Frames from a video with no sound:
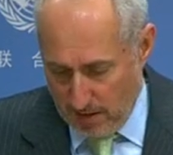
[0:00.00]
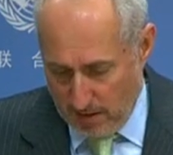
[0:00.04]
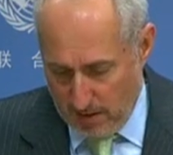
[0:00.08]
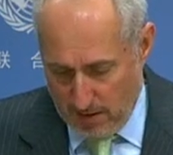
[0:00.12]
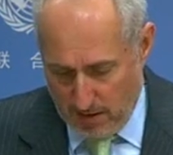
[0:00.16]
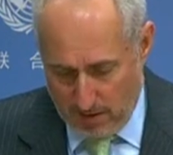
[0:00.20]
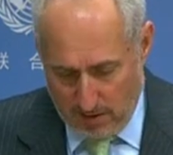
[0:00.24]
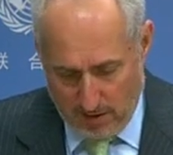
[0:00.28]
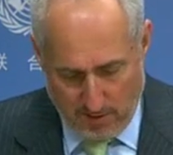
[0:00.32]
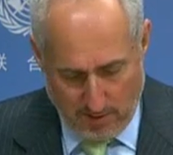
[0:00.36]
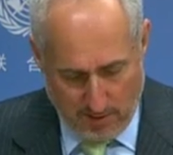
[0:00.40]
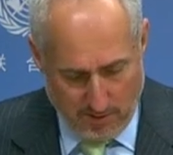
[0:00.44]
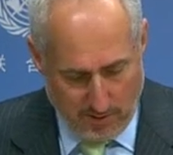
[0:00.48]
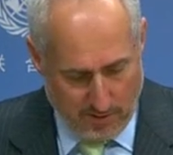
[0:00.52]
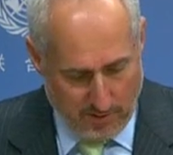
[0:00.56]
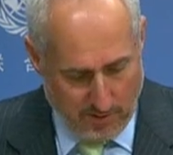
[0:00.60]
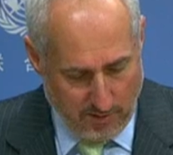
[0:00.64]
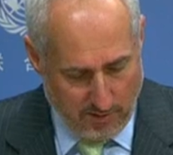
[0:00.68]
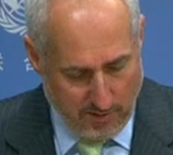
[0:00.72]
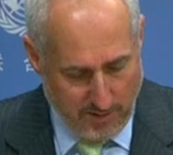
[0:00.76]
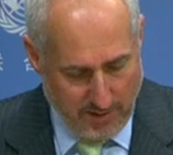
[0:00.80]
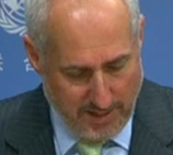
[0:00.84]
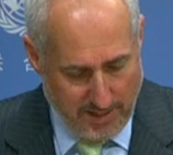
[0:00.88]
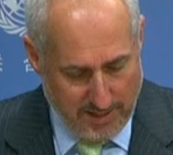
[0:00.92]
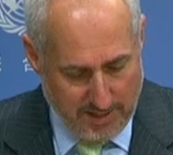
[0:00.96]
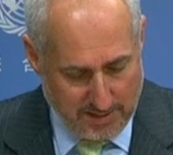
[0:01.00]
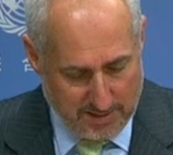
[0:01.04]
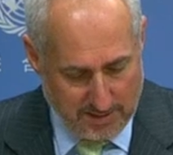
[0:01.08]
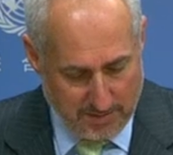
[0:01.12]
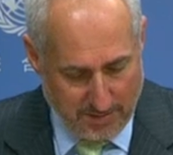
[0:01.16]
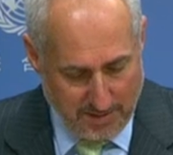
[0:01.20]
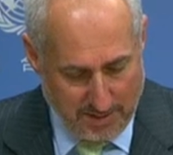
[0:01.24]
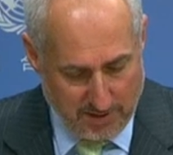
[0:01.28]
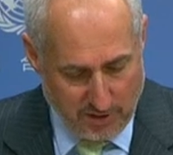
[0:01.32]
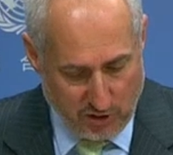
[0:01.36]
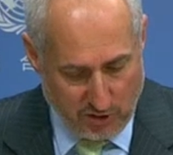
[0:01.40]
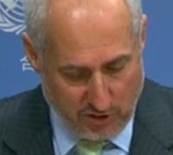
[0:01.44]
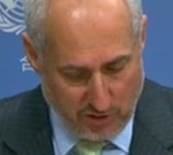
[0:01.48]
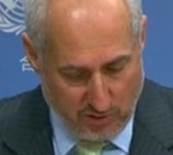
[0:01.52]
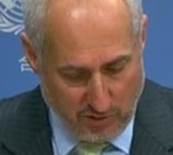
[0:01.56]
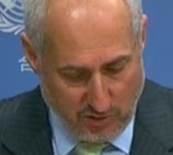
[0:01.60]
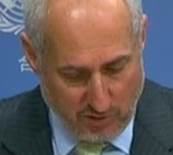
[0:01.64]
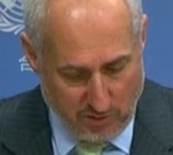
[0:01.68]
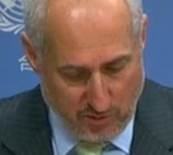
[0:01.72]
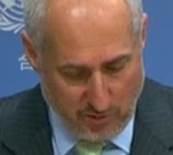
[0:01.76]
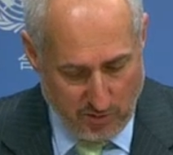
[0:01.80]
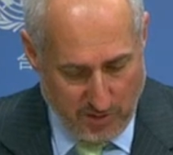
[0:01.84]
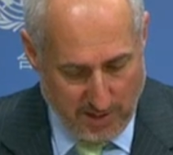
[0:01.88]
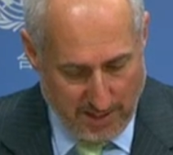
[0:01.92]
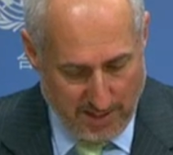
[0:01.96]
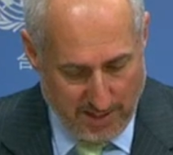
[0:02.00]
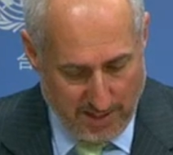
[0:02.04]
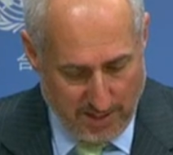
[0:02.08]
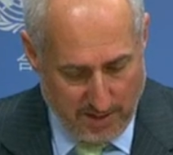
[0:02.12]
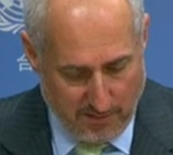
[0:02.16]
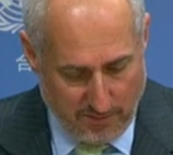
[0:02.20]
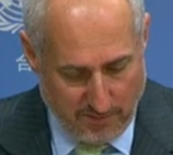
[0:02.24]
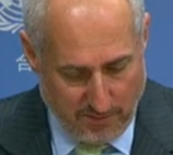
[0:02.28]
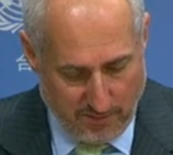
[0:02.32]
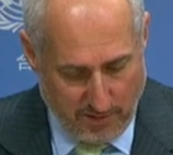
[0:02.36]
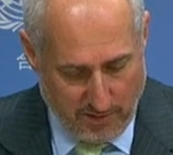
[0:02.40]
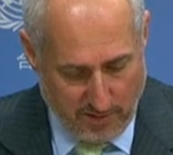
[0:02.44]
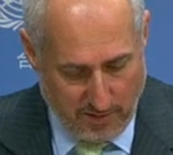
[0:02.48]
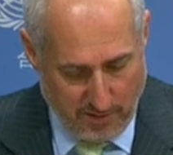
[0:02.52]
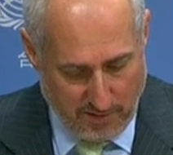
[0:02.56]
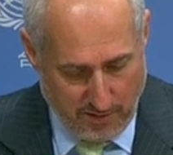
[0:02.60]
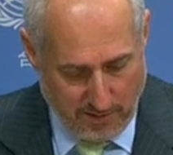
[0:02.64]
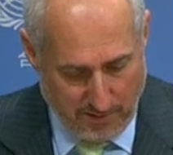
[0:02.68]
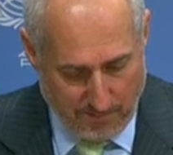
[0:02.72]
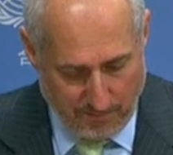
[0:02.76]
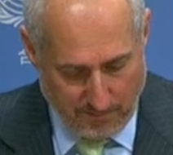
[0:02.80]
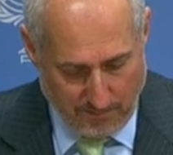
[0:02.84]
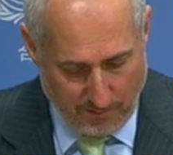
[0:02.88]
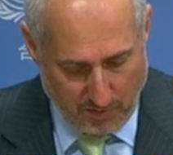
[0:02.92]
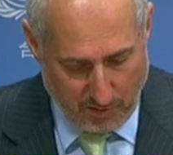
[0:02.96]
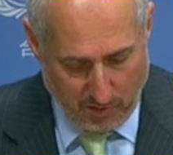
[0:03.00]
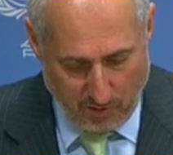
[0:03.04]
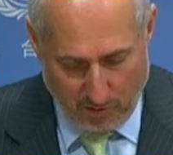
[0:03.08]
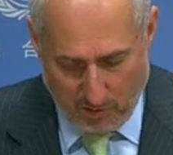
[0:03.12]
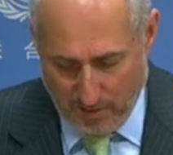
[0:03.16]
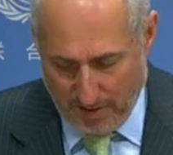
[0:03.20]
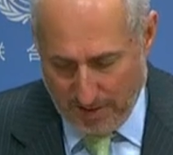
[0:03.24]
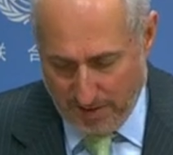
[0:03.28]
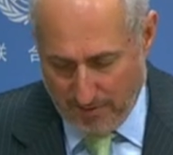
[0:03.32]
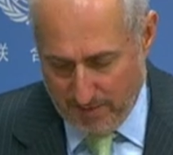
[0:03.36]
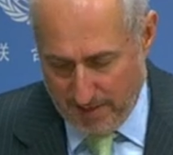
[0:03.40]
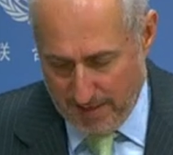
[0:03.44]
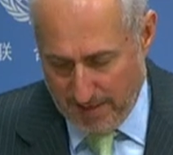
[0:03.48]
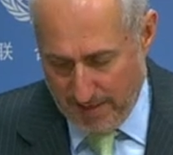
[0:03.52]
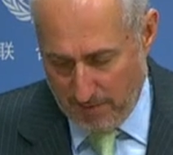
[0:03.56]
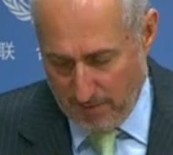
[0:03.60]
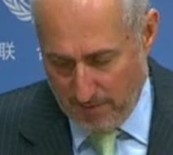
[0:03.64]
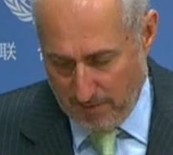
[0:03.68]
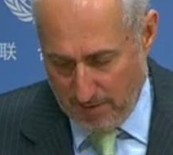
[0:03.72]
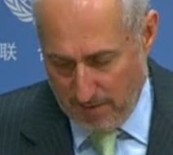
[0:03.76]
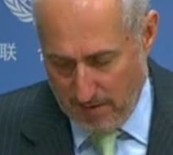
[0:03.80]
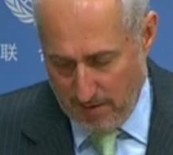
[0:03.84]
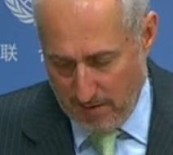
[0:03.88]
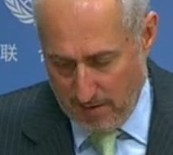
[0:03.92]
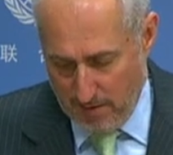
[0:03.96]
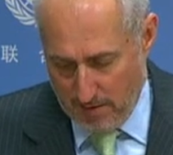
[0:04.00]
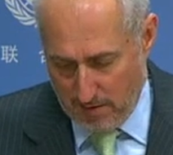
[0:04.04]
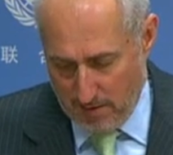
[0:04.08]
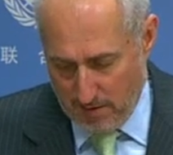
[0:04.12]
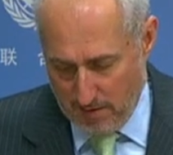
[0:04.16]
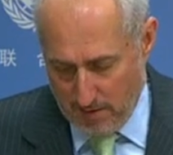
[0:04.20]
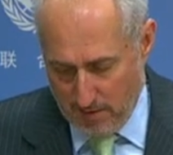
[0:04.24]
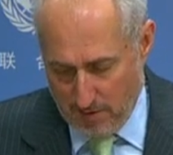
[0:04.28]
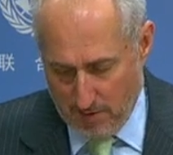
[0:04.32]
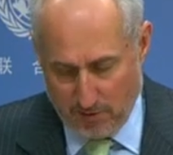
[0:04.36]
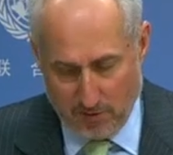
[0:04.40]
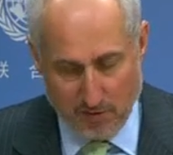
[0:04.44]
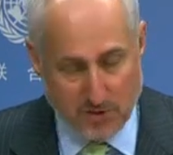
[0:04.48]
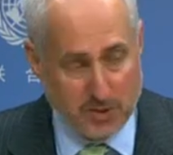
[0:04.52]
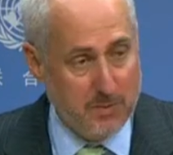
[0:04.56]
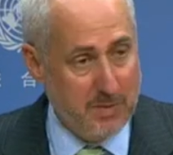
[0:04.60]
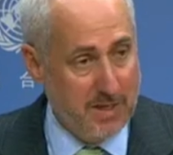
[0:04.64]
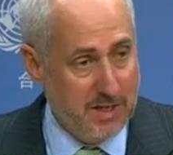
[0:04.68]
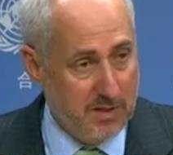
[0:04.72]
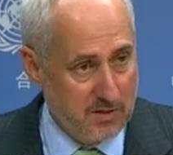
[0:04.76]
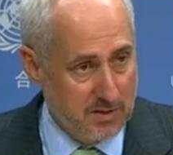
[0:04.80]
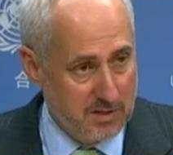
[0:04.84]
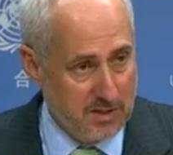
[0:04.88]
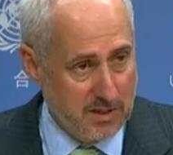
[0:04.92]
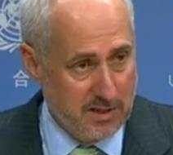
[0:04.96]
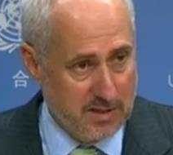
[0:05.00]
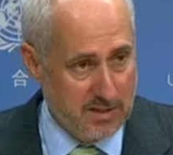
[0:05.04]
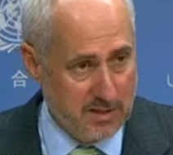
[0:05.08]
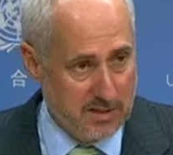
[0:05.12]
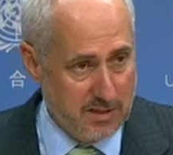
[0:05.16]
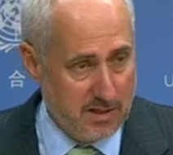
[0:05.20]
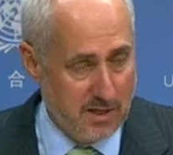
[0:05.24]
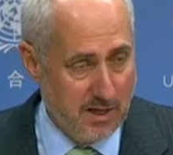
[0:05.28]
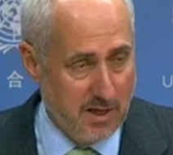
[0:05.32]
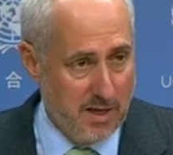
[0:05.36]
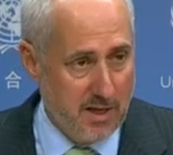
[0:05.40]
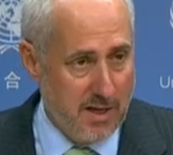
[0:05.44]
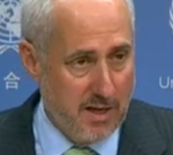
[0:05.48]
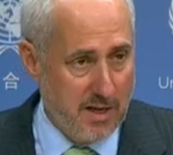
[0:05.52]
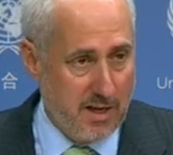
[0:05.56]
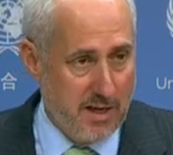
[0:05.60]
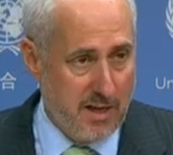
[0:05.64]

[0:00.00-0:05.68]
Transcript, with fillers: uh, and as mentioned, you have the you have now the uh, the speakers list,